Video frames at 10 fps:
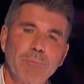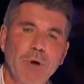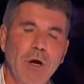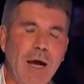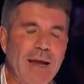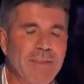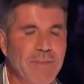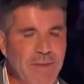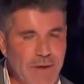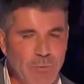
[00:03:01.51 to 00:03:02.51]
but I
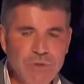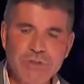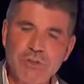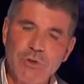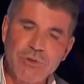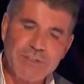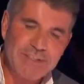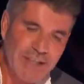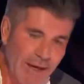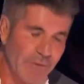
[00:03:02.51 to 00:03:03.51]
think was too
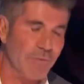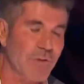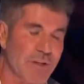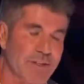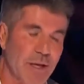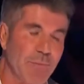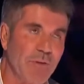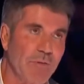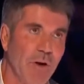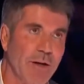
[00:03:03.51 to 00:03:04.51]
safe for the semi-final. Uh,